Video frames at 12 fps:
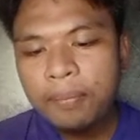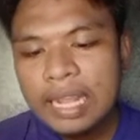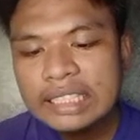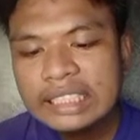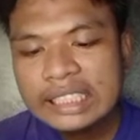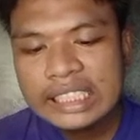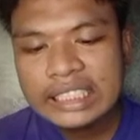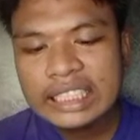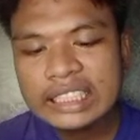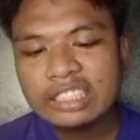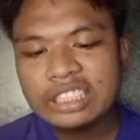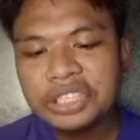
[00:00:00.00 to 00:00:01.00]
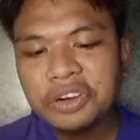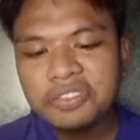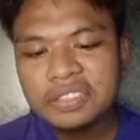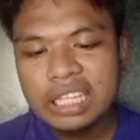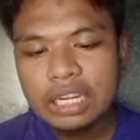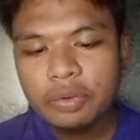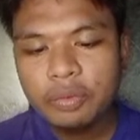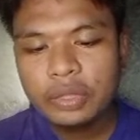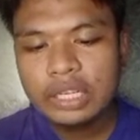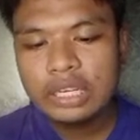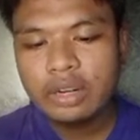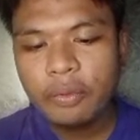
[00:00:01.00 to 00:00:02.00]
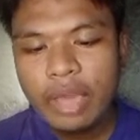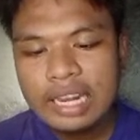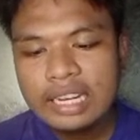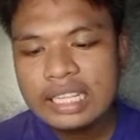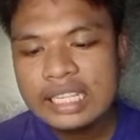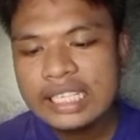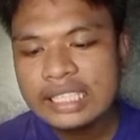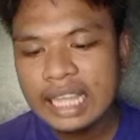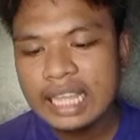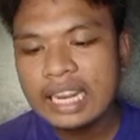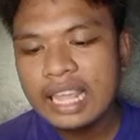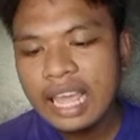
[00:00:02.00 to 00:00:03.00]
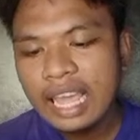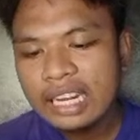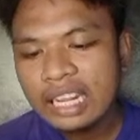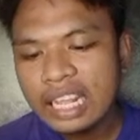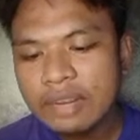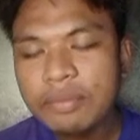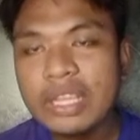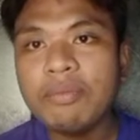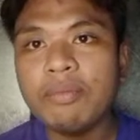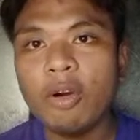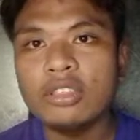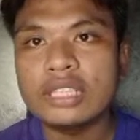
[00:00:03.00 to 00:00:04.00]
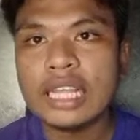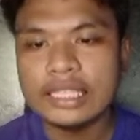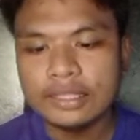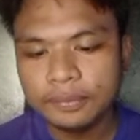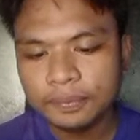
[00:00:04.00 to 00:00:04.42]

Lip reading: Plastic that soften when heated and can be molded,